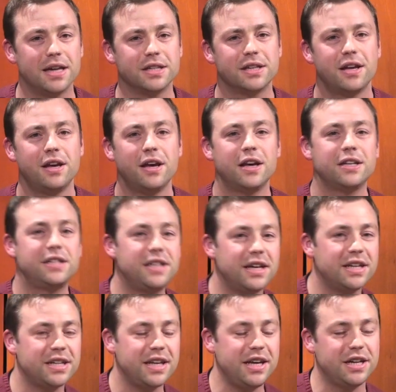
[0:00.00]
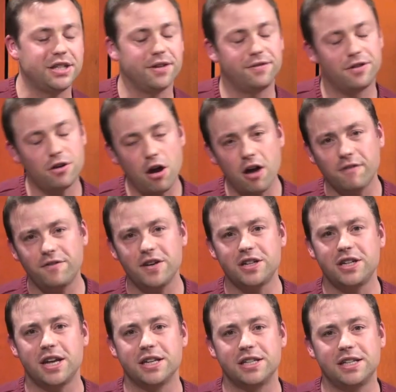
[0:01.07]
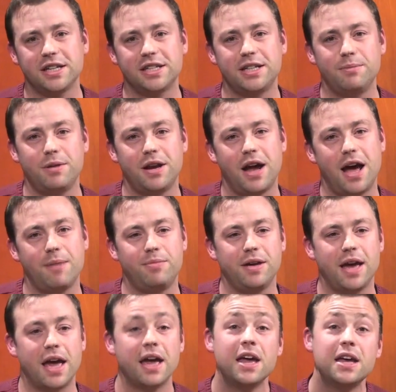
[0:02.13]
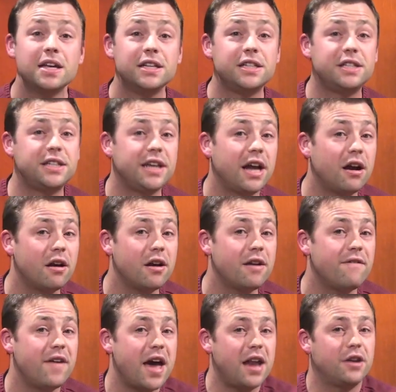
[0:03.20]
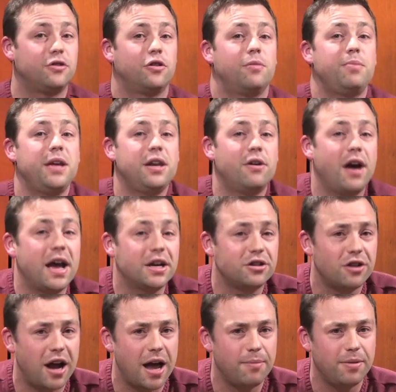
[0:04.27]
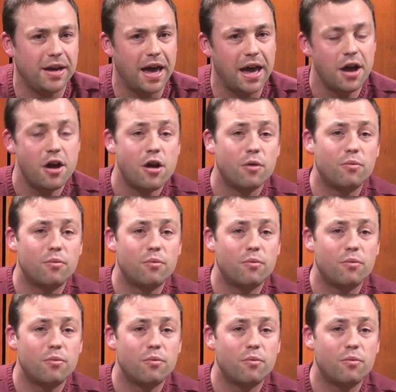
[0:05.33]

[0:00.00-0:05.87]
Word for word: As, a six each of Dogfish Head sixty minute I P A, Sierra Nevada Torpedo Extra I P A,